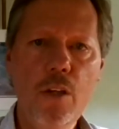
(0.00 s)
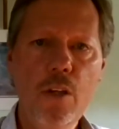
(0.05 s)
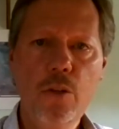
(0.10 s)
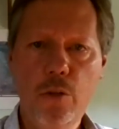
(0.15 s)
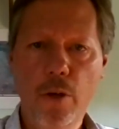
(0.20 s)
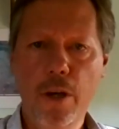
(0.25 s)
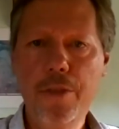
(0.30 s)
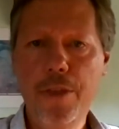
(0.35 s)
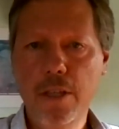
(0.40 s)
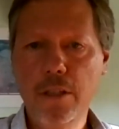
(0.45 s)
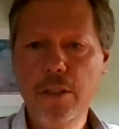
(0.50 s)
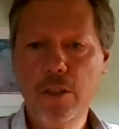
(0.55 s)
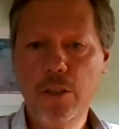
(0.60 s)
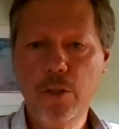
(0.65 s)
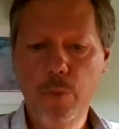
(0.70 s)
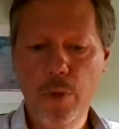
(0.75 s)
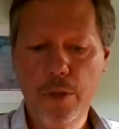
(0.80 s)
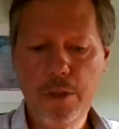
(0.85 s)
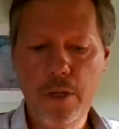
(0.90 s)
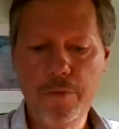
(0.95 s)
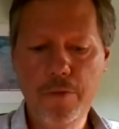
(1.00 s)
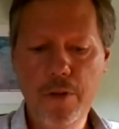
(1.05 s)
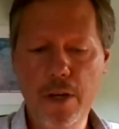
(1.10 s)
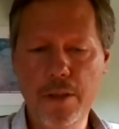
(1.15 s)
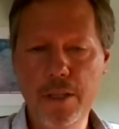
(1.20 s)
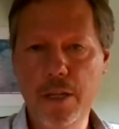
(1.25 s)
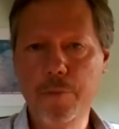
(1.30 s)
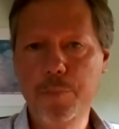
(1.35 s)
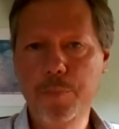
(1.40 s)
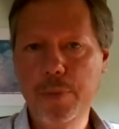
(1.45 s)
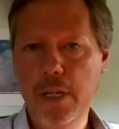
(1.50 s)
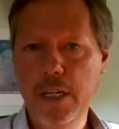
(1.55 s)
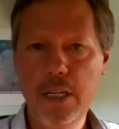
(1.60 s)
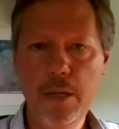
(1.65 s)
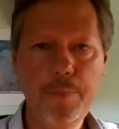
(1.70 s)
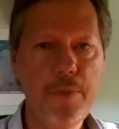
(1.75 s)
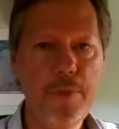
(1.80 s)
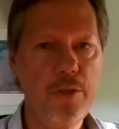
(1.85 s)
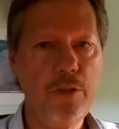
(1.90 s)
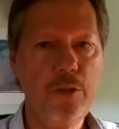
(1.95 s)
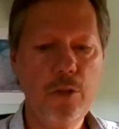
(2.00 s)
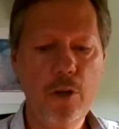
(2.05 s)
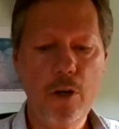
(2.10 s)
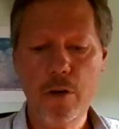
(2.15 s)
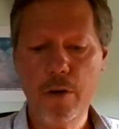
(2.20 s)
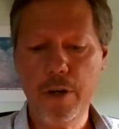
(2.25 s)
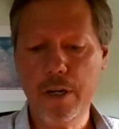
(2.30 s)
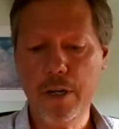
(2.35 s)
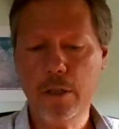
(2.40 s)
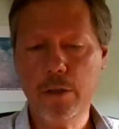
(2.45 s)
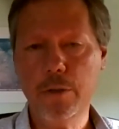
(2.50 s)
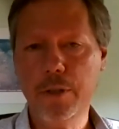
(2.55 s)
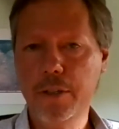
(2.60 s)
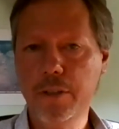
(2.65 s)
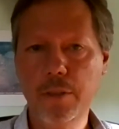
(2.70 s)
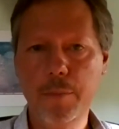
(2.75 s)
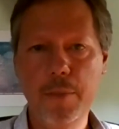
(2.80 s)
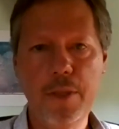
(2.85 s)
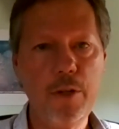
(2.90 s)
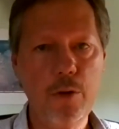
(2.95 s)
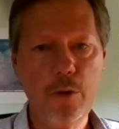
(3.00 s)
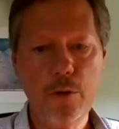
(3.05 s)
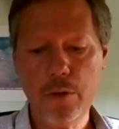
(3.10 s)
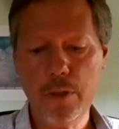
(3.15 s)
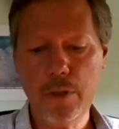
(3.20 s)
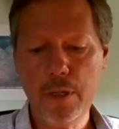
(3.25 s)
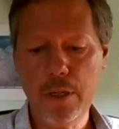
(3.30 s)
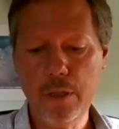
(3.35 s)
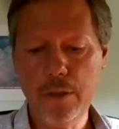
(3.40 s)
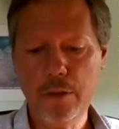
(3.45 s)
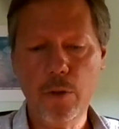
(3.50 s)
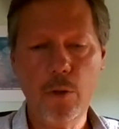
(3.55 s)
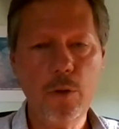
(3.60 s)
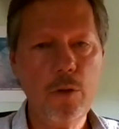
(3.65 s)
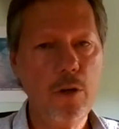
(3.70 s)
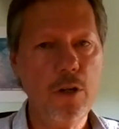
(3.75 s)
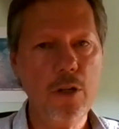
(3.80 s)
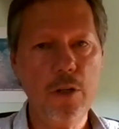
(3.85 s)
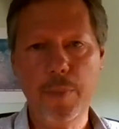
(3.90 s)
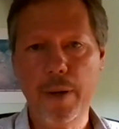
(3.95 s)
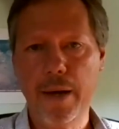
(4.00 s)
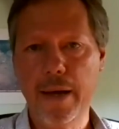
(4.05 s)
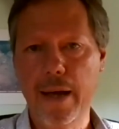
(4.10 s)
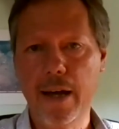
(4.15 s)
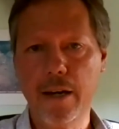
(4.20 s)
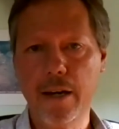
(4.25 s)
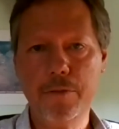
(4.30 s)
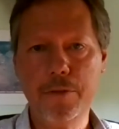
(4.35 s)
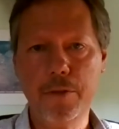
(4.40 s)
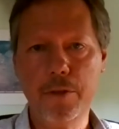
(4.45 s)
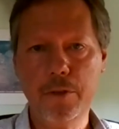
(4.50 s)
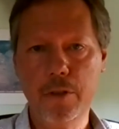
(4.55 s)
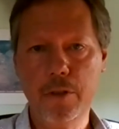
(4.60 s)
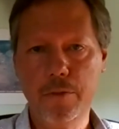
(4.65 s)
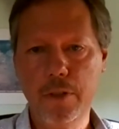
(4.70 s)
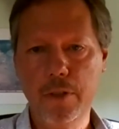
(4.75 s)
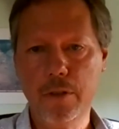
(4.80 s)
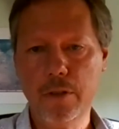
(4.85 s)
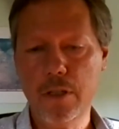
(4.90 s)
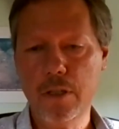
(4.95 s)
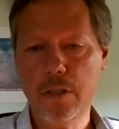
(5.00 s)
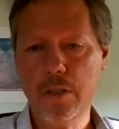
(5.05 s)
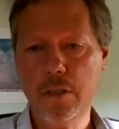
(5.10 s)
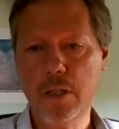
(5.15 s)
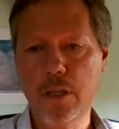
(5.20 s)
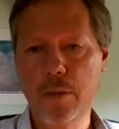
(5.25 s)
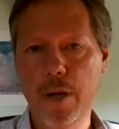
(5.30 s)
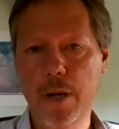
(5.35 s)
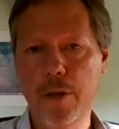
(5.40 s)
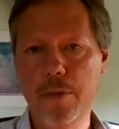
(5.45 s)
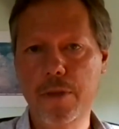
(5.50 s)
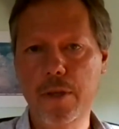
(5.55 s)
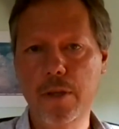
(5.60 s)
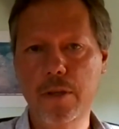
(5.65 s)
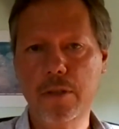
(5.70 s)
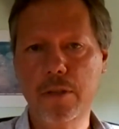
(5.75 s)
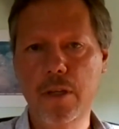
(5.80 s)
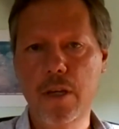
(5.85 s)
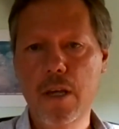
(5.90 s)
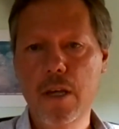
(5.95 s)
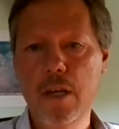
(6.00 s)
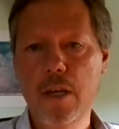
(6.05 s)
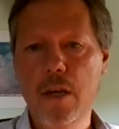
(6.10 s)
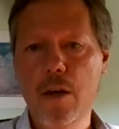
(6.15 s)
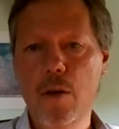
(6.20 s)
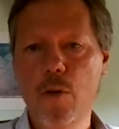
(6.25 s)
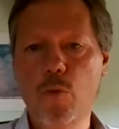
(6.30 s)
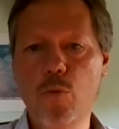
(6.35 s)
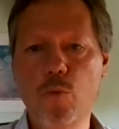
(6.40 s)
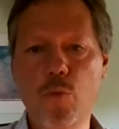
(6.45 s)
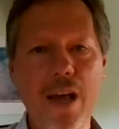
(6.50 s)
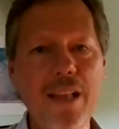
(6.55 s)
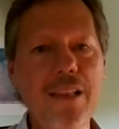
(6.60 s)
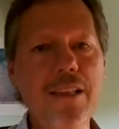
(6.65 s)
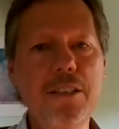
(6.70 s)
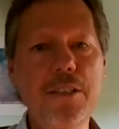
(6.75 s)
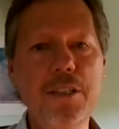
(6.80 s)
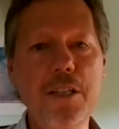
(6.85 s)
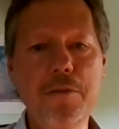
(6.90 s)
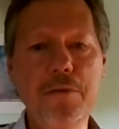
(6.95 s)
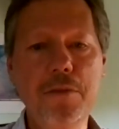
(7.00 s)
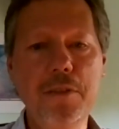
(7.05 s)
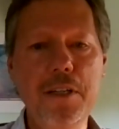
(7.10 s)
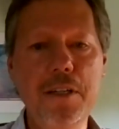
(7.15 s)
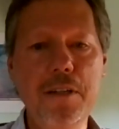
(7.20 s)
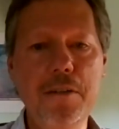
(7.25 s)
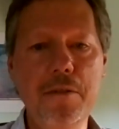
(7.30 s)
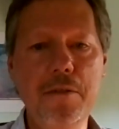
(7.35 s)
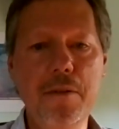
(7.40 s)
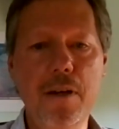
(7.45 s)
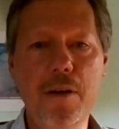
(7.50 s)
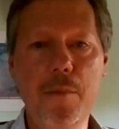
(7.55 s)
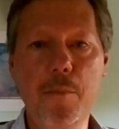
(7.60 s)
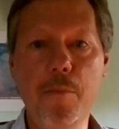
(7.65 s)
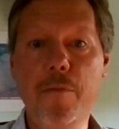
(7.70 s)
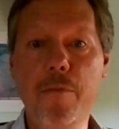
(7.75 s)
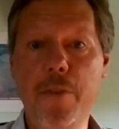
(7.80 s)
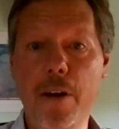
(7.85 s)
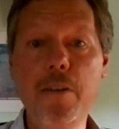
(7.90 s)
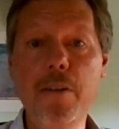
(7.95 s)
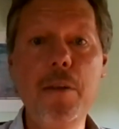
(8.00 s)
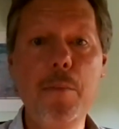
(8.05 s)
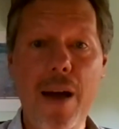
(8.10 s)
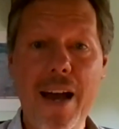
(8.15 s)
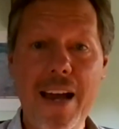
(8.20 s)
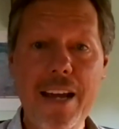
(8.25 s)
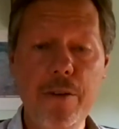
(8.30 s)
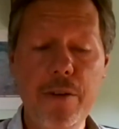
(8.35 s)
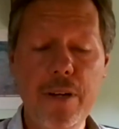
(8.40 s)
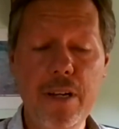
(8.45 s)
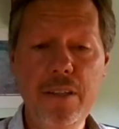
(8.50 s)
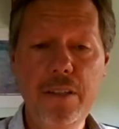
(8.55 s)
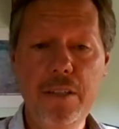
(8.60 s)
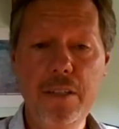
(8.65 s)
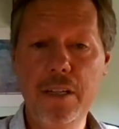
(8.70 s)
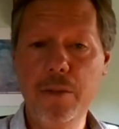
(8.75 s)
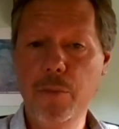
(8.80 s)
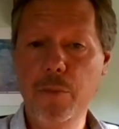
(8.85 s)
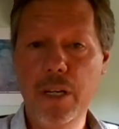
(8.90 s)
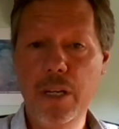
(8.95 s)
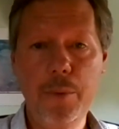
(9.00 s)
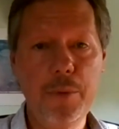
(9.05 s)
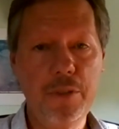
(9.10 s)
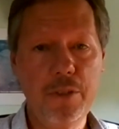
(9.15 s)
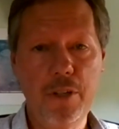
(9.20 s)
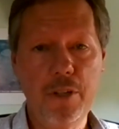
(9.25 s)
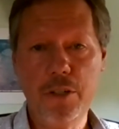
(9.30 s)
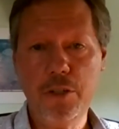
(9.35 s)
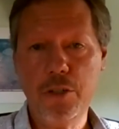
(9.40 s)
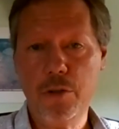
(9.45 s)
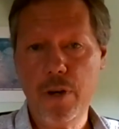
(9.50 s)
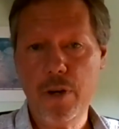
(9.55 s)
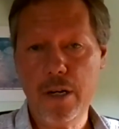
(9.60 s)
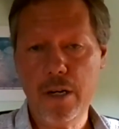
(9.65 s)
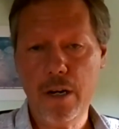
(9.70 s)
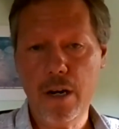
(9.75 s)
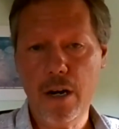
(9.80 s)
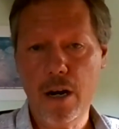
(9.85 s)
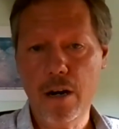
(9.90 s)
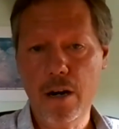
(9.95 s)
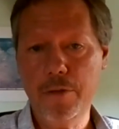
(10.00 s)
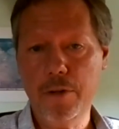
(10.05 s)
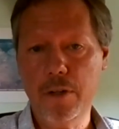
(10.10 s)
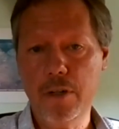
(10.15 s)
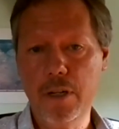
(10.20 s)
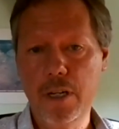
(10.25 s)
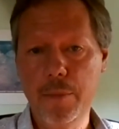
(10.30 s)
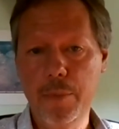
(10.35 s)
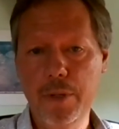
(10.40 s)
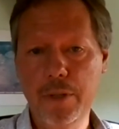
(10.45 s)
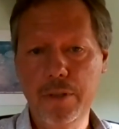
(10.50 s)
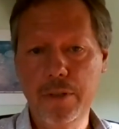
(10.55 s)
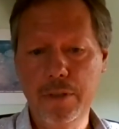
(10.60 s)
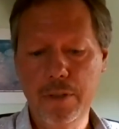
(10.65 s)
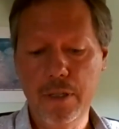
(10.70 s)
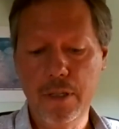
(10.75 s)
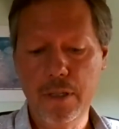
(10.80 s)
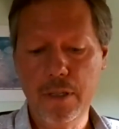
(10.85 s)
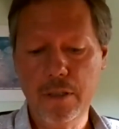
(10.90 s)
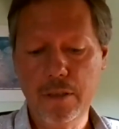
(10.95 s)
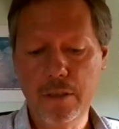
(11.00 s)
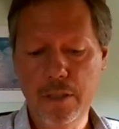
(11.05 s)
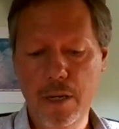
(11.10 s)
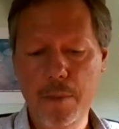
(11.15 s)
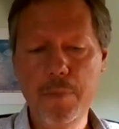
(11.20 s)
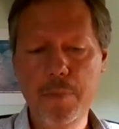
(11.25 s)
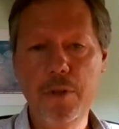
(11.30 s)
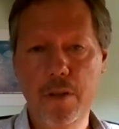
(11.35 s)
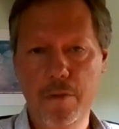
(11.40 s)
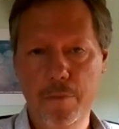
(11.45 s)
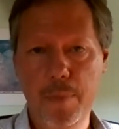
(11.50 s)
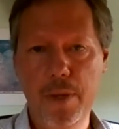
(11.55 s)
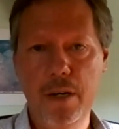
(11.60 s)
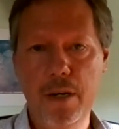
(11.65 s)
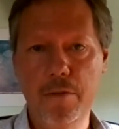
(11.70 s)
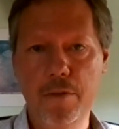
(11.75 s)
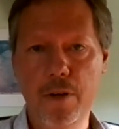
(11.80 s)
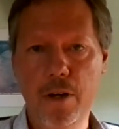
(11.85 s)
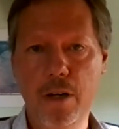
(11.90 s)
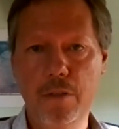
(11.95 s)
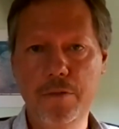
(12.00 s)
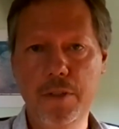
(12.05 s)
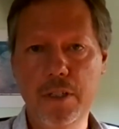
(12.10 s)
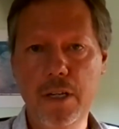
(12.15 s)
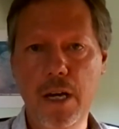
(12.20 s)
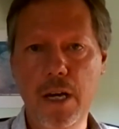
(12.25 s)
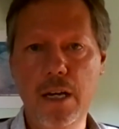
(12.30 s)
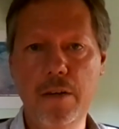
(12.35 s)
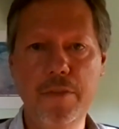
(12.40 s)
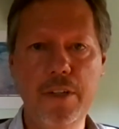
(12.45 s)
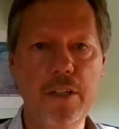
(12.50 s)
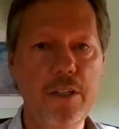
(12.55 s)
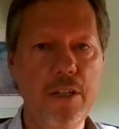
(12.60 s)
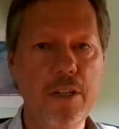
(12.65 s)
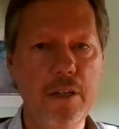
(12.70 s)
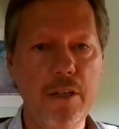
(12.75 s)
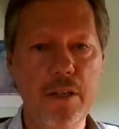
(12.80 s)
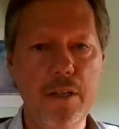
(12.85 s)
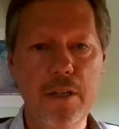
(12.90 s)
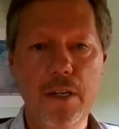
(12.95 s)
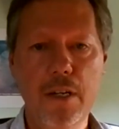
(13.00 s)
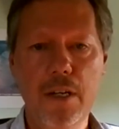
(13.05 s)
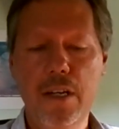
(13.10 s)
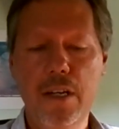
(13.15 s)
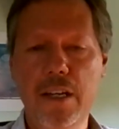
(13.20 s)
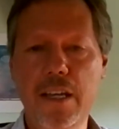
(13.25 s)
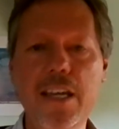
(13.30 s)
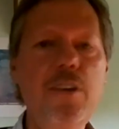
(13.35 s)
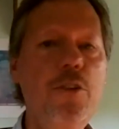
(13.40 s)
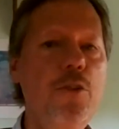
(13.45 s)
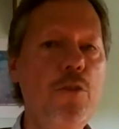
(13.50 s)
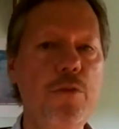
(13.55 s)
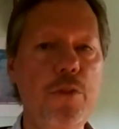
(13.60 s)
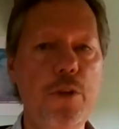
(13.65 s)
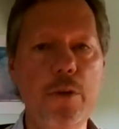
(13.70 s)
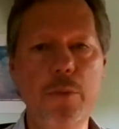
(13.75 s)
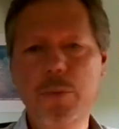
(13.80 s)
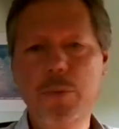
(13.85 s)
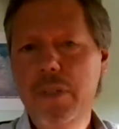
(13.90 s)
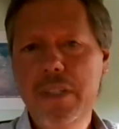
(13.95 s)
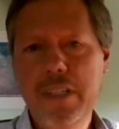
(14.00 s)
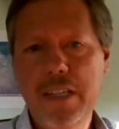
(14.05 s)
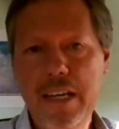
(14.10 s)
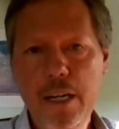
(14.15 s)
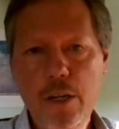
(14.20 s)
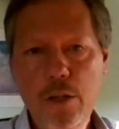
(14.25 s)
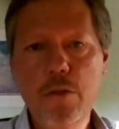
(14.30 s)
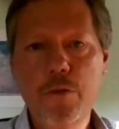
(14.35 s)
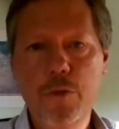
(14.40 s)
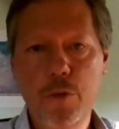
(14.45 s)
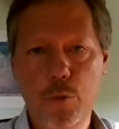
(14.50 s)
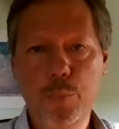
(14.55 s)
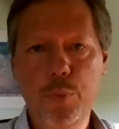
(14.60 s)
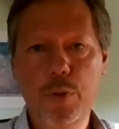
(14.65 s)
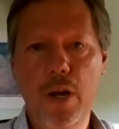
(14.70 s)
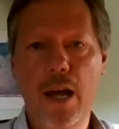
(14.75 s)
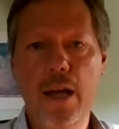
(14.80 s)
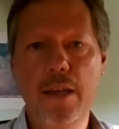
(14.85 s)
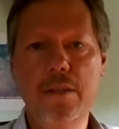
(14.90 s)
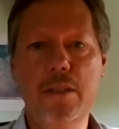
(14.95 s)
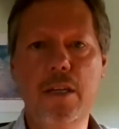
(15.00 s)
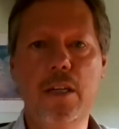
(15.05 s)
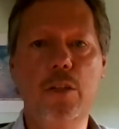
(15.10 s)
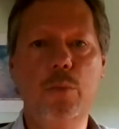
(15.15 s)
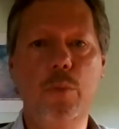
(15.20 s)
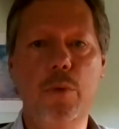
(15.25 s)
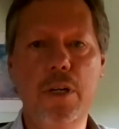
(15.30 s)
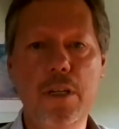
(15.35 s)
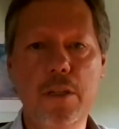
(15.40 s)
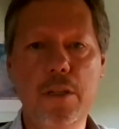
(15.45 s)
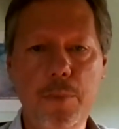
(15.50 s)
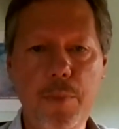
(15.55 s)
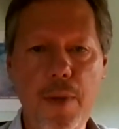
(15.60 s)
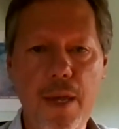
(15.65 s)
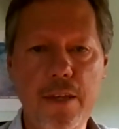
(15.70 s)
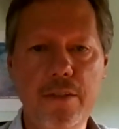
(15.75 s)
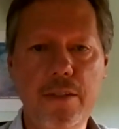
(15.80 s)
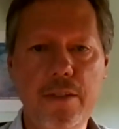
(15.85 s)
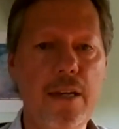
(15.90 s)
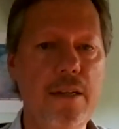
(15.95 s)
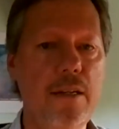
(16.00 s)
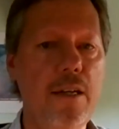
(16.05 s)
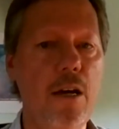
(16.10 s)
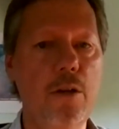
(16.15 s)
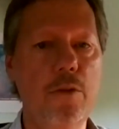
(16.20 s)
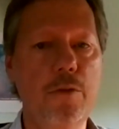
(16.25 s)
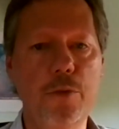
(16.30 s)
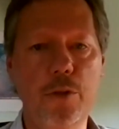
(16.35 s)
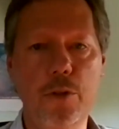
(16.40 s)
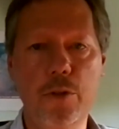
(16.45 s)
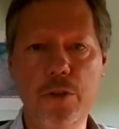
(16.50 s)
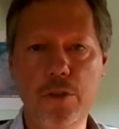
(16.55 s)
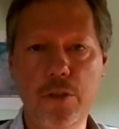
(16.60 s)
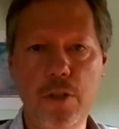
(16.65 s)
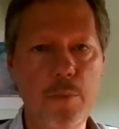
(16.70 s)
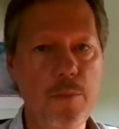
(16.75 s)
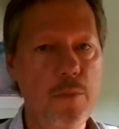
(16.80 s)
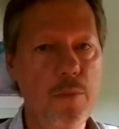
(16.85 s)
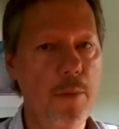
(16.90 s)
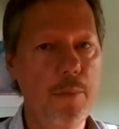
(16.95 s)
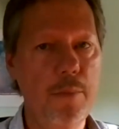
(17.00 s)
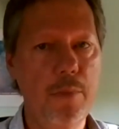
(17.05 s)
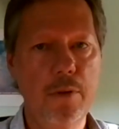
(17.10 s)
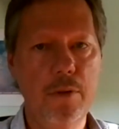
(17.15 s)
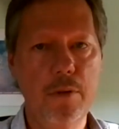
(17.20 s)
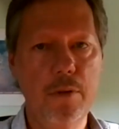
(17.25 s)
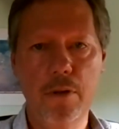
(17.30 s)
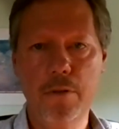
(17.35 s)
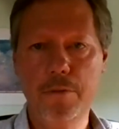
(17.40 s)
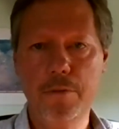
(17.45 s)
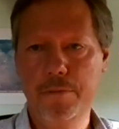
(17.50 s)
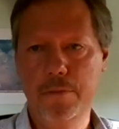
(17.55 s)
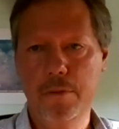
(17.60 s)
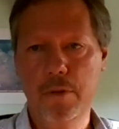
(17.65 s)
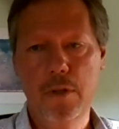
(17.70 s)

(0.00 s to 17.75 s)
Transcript: So I think this is what they've done. They've played up this story, including some of the early so called biographers of Kaczynski, about this relatively uh, very minor incident when he was an undergrad at Harvard. He was uh, seems to have been involved in kind of an inter- interview. It was really an interview process where he sp- sat down for some number of